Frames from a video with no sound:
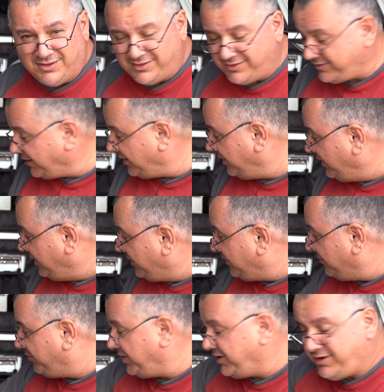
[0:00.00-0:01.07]
So
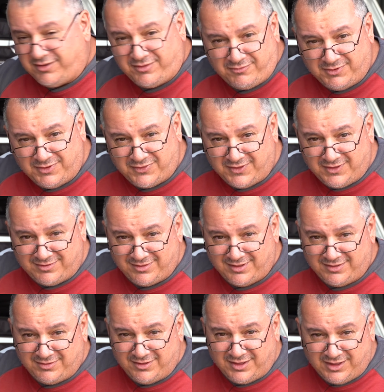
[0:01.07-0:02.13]
the beauty is with this,
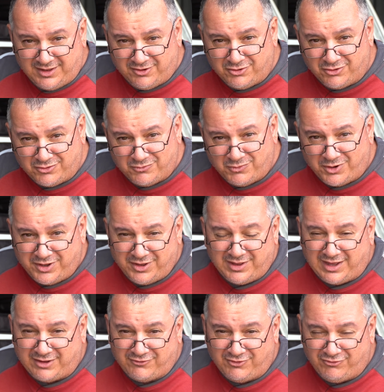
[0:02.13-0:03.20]
yes, you can cook while you're
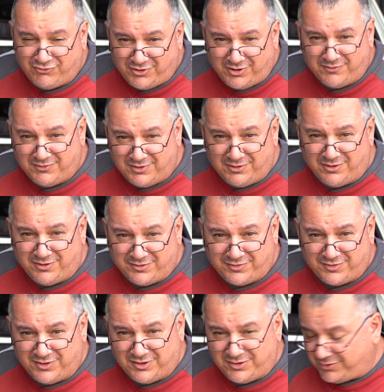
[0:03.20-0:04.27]
actually driving along.
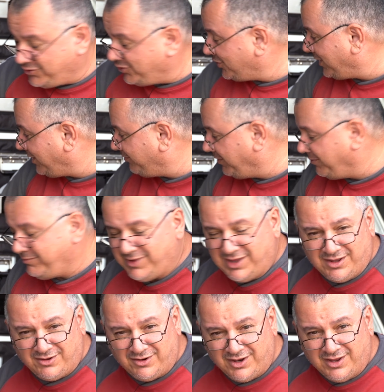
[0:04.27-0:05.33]
So you could cook up a
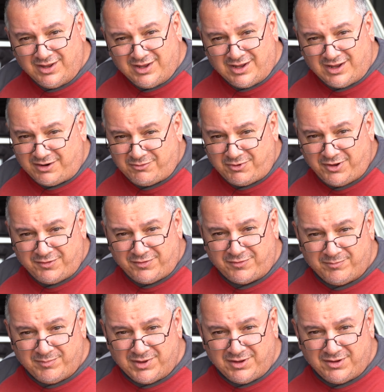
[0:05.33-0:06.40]
meal, a roast
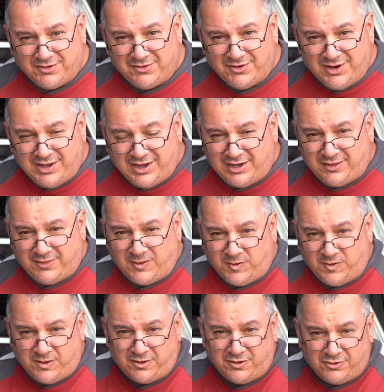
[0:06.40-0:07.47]
meal, anything
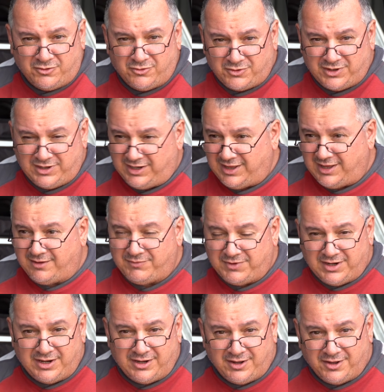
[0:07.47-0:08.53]
you can cook in the oven
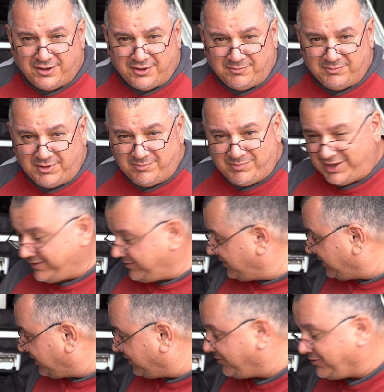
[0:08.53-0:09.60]
at home, you can
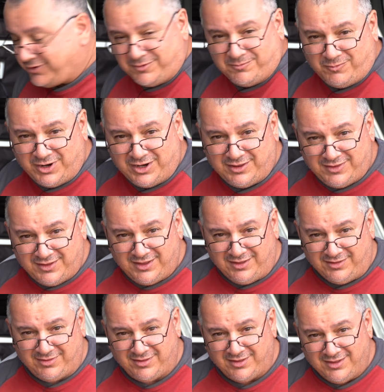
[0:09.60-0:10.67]
basically cook in one of
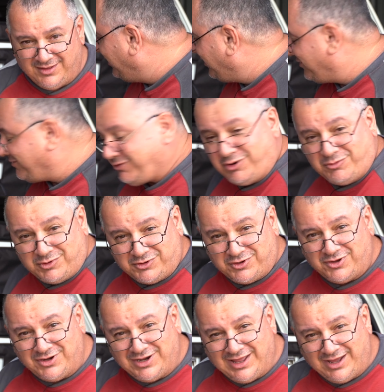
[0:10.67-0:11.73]
these. So what we'll
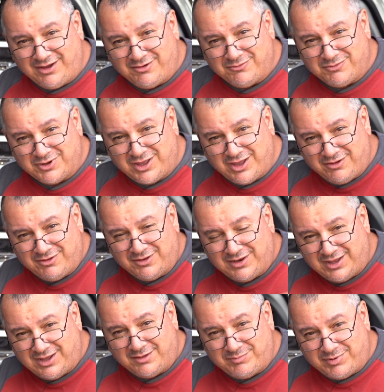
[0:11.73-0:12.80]
do now, we'll go
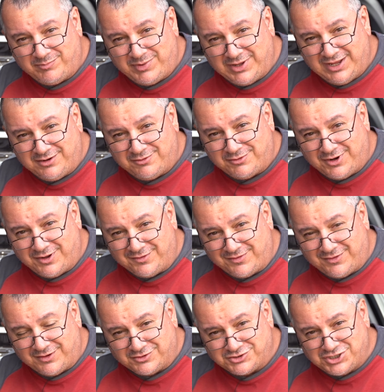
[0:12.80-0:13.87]
and prepare the
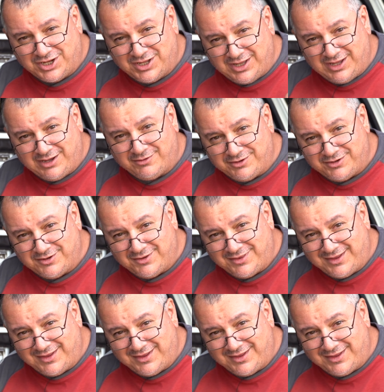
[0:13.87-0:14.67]
roast, and I'll show you how I do